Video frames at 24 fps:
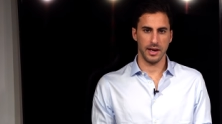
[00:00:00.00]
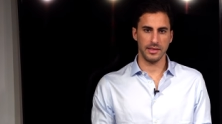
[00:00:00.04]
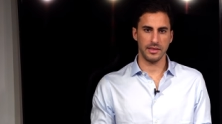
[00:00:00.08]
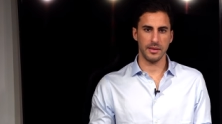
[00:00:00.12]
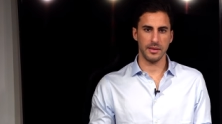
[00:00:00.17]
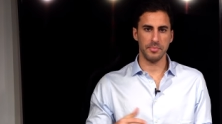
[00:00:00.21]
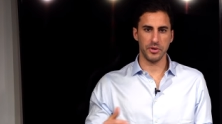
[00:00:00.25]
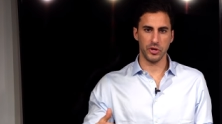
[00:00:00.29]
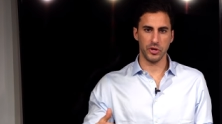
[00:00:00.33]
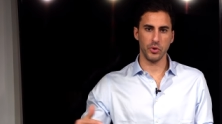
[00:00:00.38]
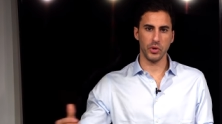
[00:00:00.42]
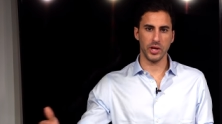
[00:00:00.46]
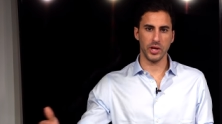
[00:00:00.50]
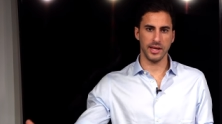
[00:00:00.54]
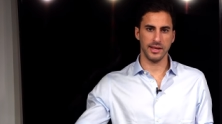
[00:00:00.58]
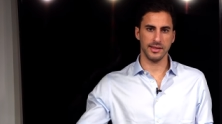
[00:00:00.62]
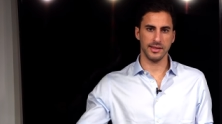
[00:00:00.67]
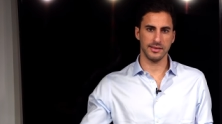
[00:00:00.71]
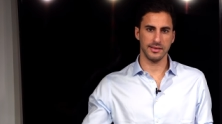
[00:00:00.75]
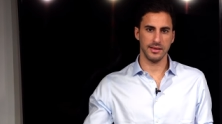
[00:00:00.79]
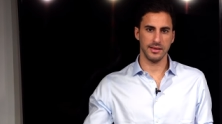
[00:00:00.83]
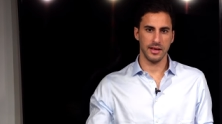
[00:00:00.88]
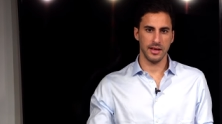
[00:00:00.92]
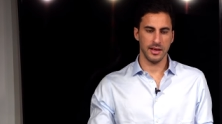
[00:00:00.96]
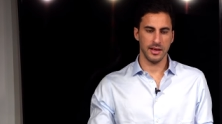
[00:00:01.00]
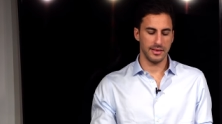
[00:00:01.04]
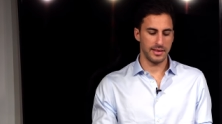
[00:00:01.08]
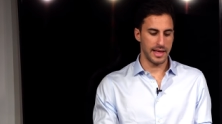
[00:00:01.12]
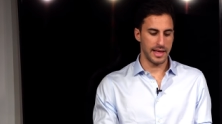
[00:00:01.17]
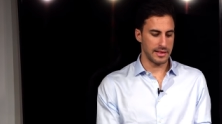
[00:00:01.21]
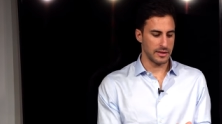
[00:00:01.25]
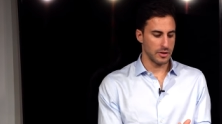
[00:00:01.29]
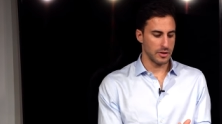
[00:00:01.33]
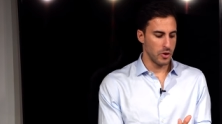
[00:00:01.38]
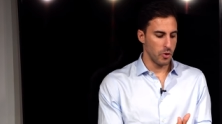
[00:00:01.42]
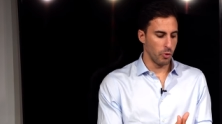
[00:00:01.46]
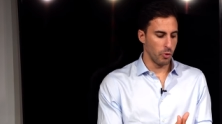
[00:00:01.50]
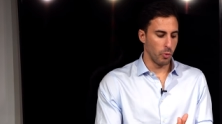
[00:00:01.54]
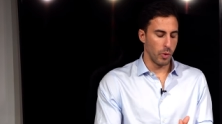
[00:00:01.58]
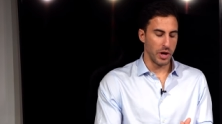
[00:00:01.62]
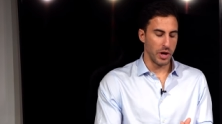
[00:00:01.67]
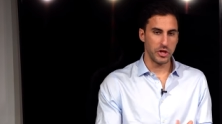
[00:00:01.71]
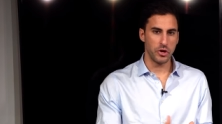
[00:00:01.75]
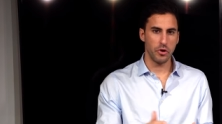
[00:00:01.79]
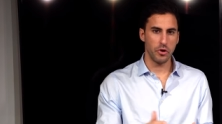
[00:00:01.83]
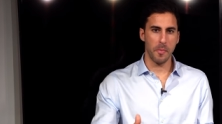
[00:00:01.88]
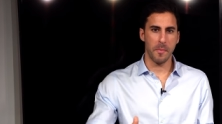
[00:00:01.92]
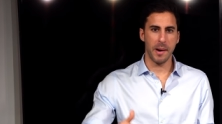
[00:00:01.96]
And the beauty is that
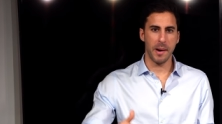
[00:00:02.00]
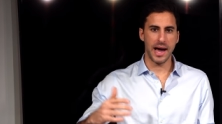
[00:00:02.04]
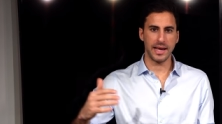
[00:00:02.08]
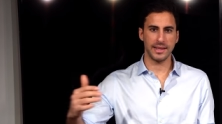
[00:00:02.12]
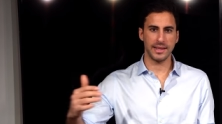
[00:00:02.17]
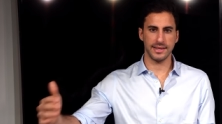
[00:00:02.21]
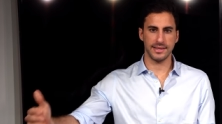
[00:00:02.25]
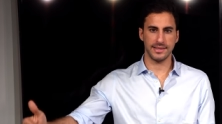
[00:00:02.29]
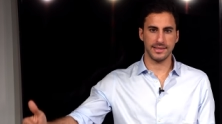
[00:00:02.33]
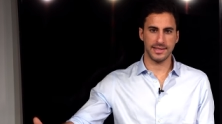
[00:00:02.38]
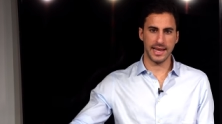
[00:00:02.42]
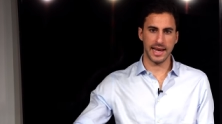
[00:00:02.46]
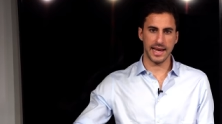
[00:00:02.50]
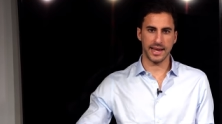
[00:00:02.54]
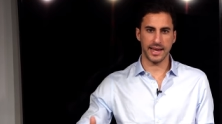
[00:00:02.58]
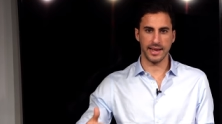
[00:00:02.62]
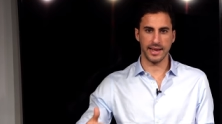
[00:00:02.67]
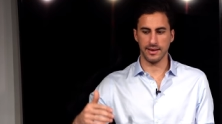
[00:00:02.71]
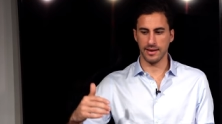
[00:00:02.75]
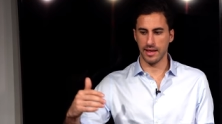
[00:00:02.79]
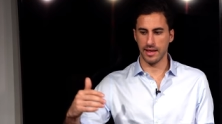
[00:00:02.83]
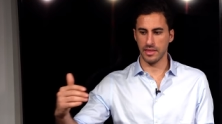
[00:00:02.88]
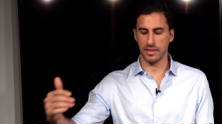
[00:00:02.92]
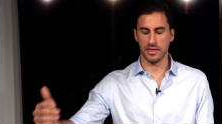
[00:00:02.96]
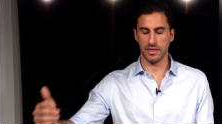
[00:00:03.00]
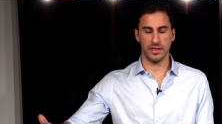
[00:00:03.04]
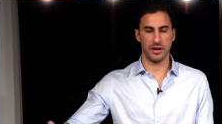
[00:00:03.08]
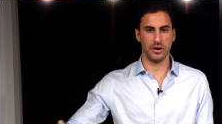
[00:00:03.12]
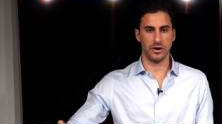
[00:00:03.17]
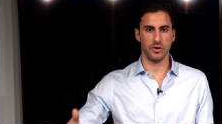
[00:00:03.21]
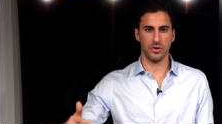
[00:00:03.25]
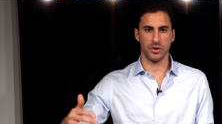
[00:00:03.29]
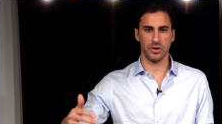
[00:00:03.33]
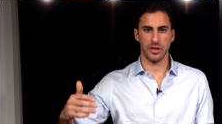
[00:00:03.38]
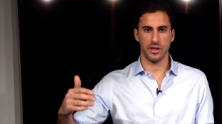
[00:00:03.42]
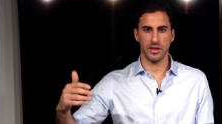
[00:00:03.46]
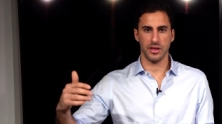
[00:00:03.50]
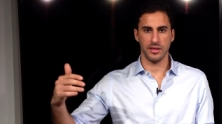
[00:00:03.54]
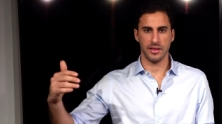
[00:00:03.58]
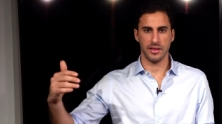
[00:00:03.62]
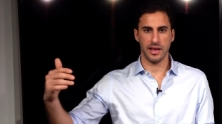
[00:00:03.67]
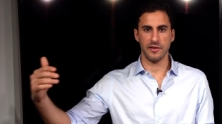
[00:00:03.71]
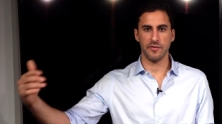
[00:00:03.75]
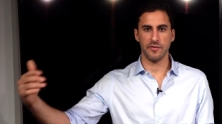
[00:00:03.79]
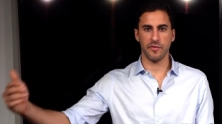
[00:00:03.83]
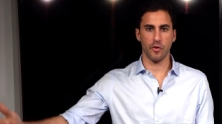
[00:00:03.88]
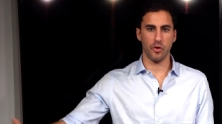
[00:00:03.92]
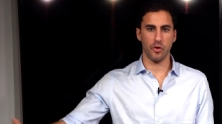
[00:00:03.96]
when you buy the second and third
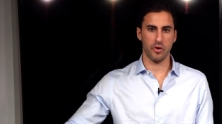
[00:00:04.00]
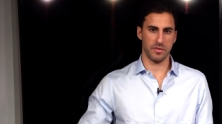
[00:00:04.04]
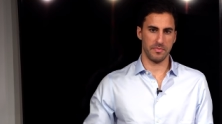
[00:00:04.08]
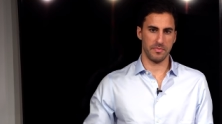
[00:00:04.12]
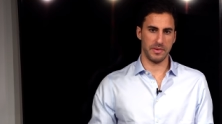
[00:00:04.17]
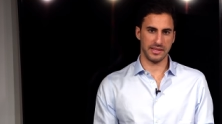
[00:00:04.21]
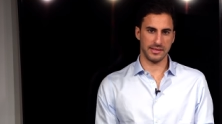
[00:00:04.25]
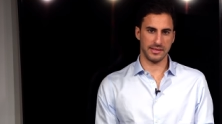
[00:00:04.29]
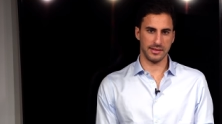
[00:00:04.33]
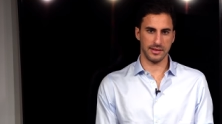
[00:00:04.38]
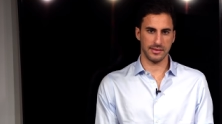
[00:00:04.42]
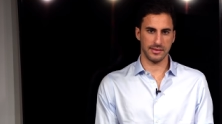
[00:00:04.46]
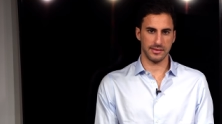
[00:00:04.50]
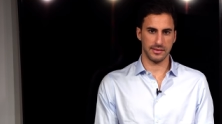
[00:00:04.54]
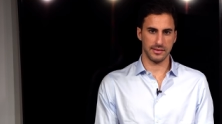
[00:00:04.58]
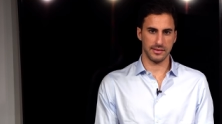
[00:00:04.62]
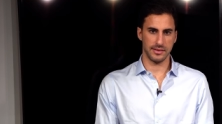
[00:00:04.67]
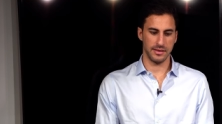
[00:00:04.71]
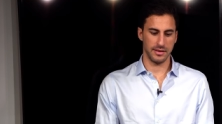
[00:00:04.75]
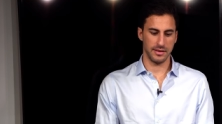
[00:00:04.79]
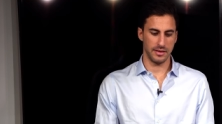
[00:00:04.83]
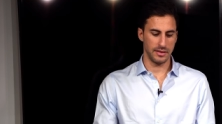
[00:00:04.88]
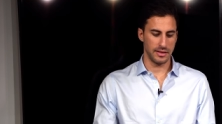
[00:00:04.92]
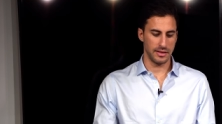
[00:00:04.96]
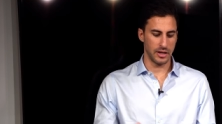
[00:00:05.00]
and fourth business,